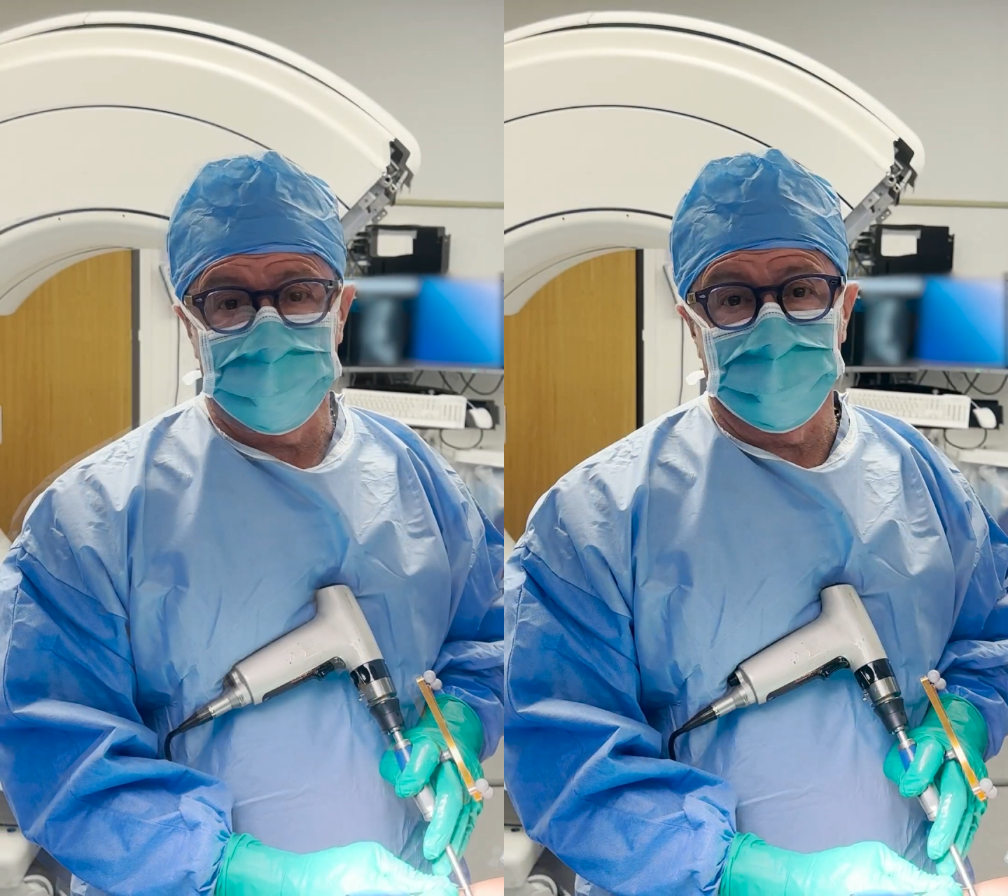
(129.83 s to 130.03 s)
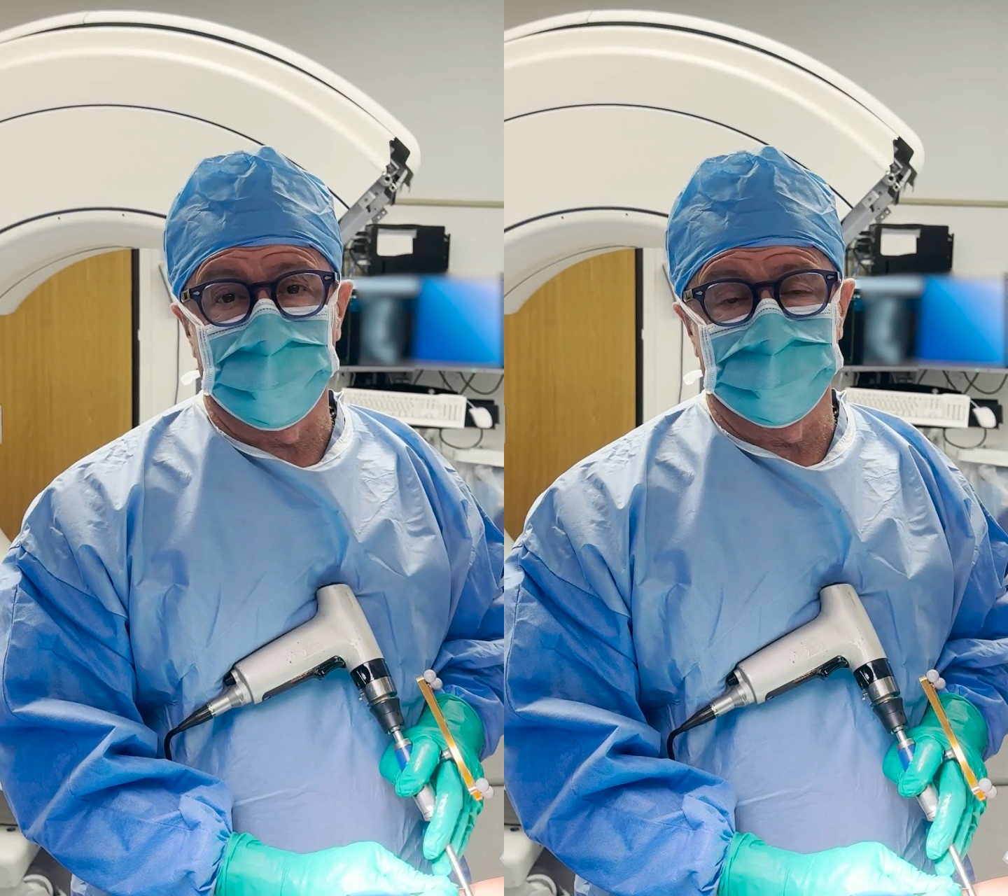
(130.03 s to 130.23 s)

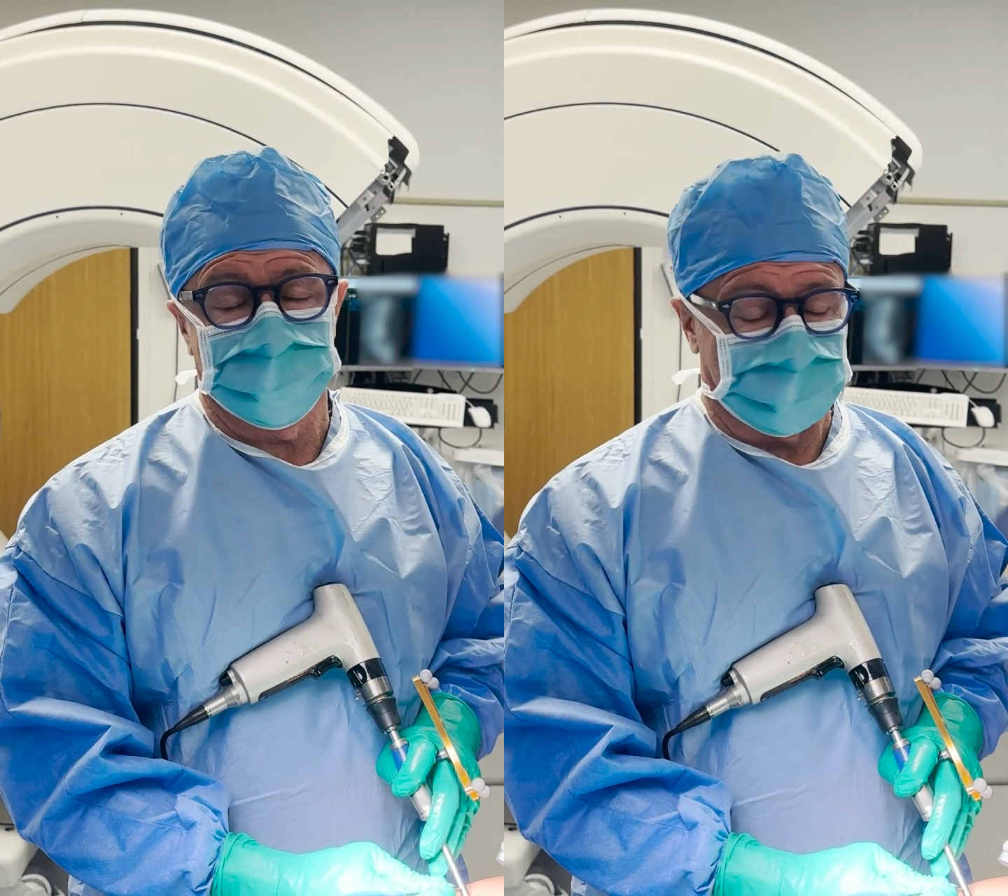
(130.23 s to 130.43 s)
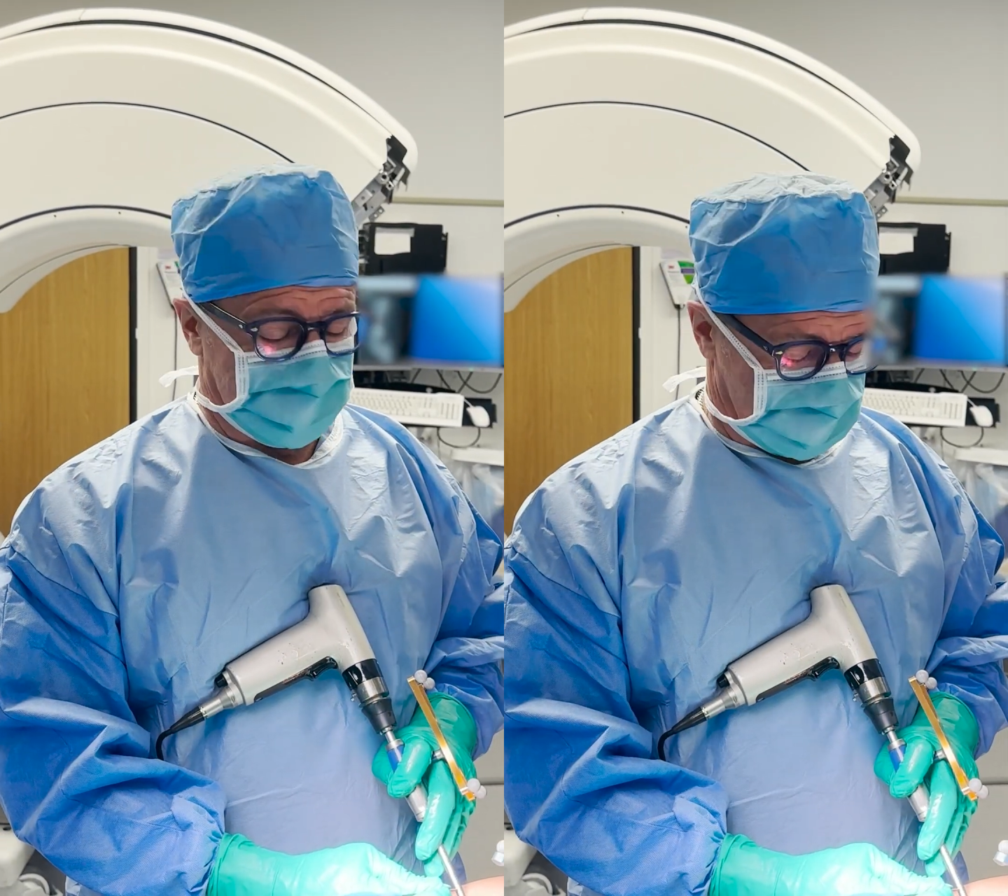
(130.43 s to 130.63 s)
So we're
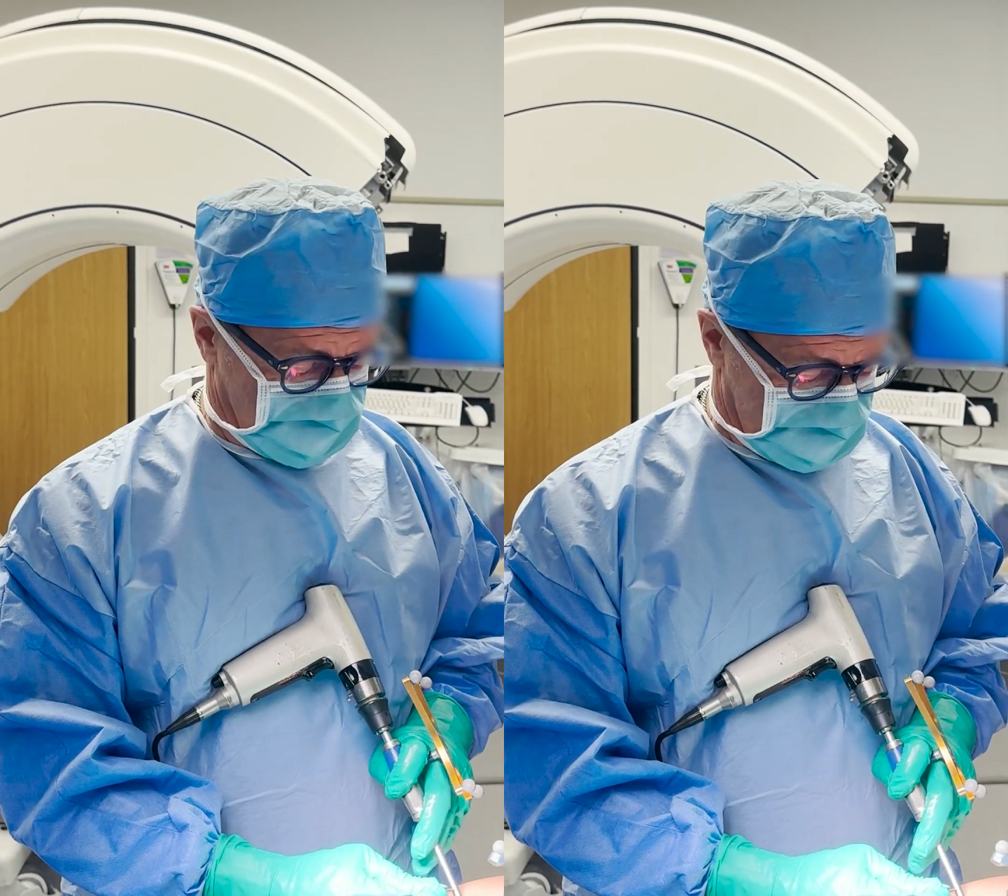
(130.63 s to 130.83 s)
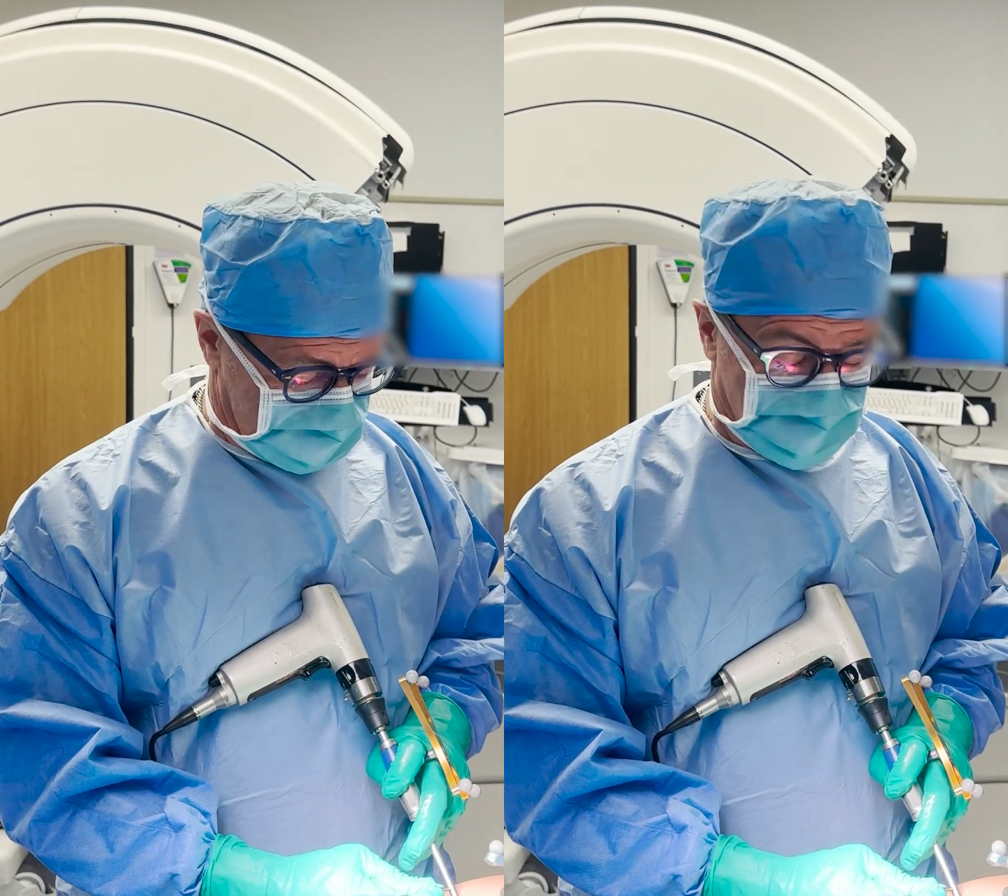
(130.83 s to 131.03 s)
over 20,
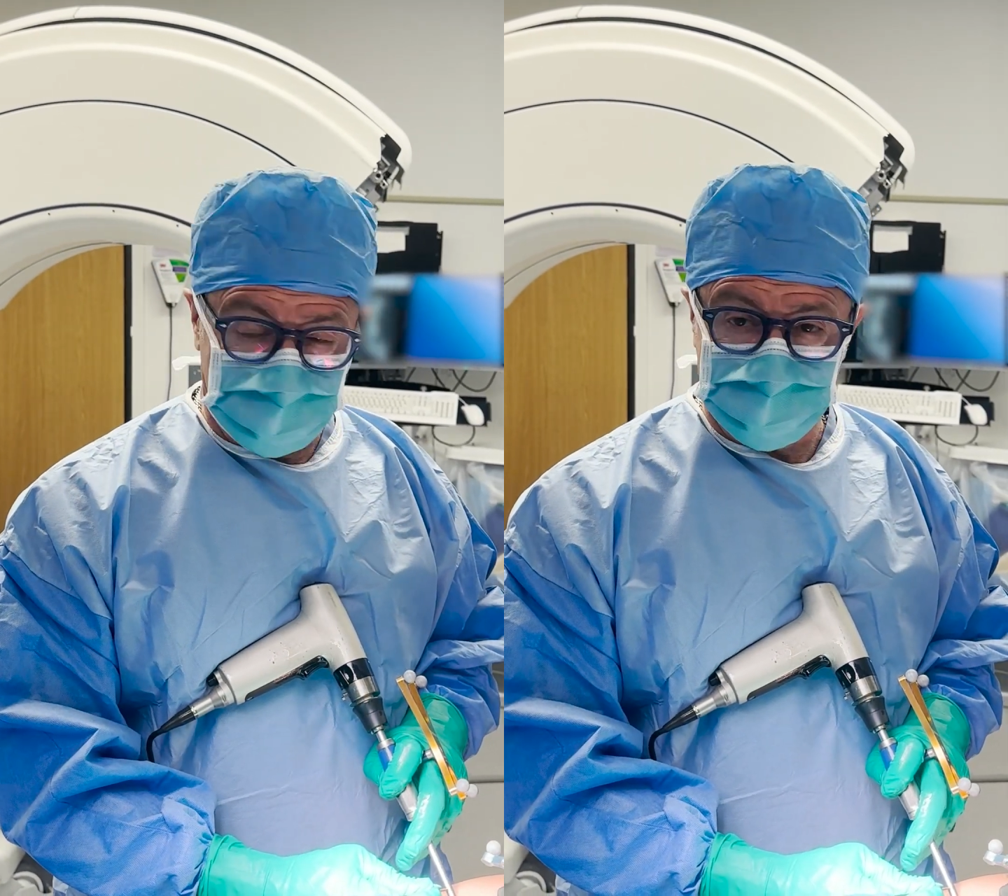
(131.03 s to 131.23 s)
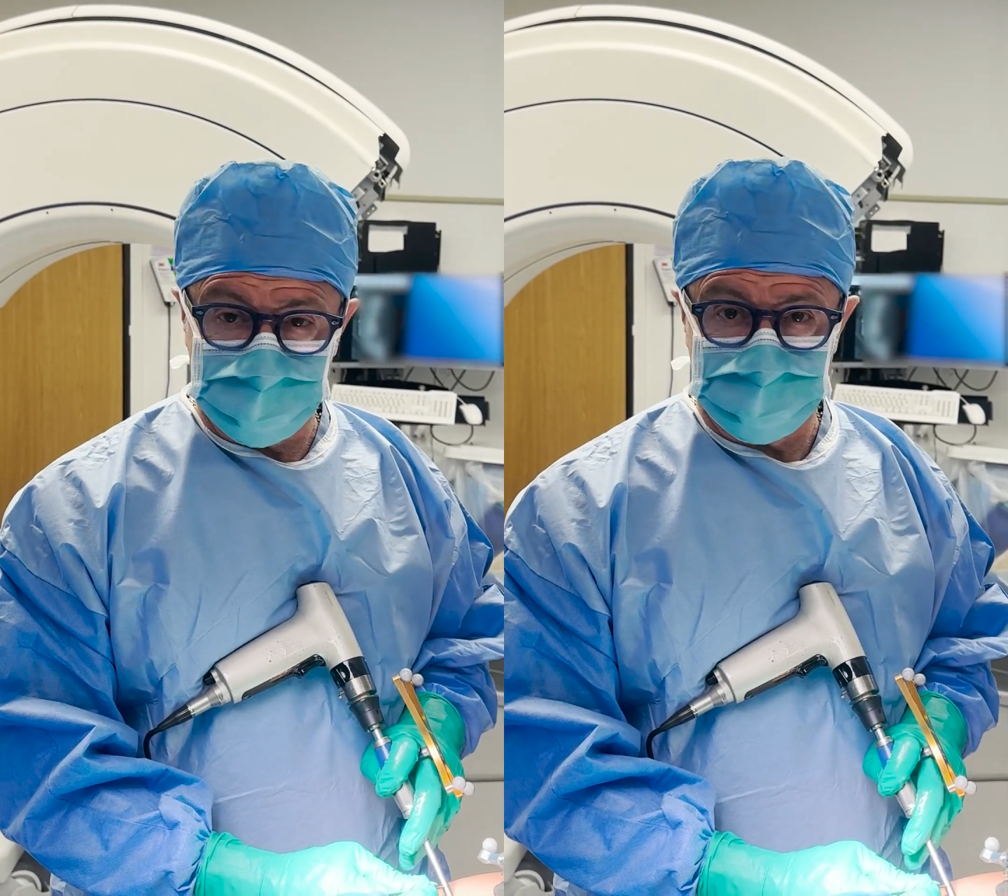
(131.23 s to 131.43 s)
so that's
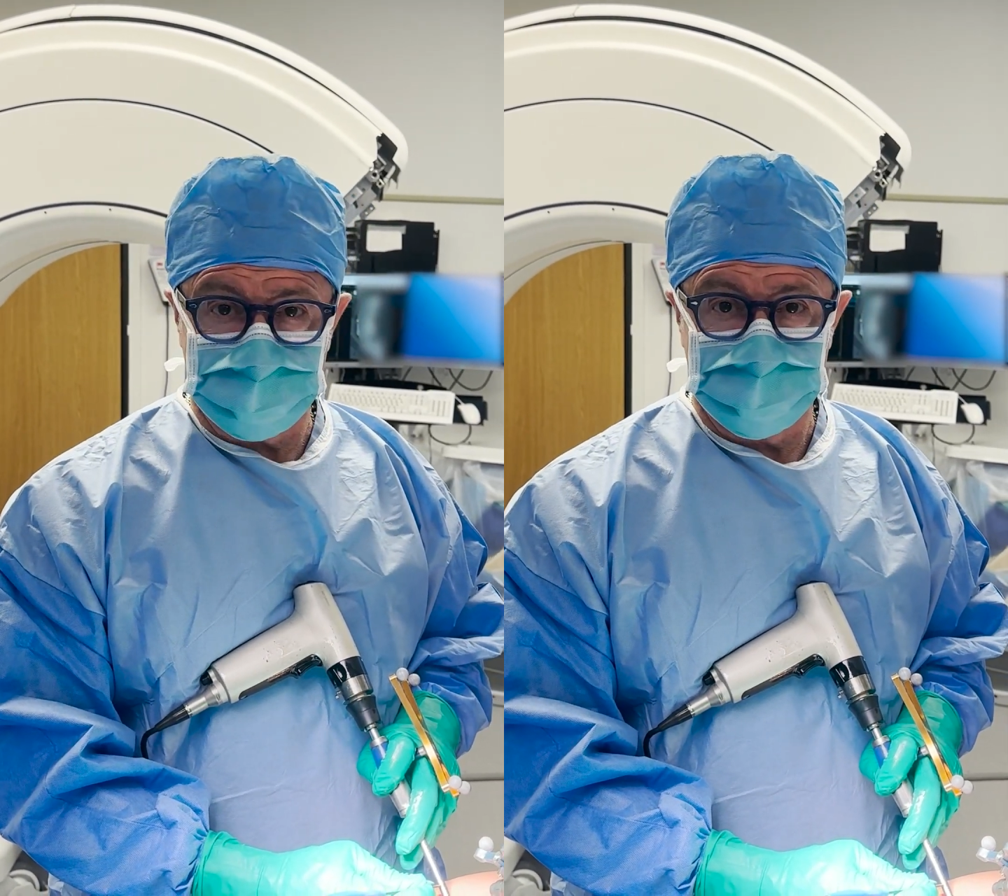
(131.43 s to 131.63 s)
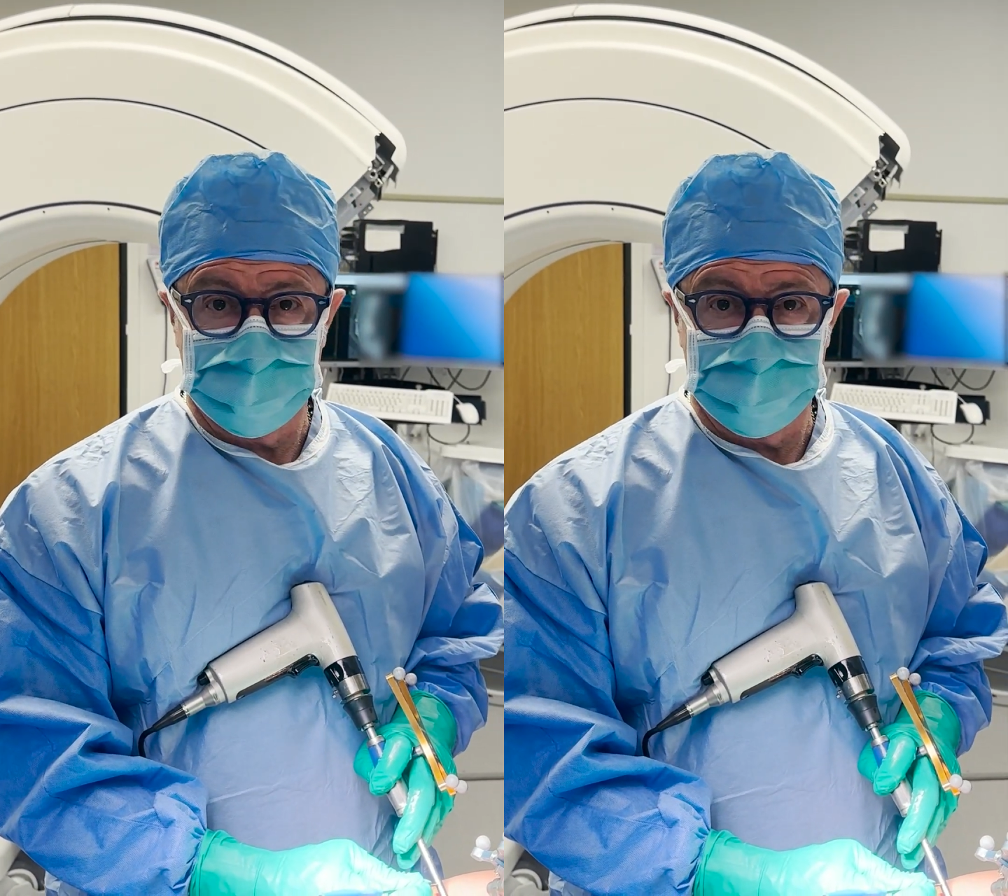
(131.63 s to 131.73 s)
good news.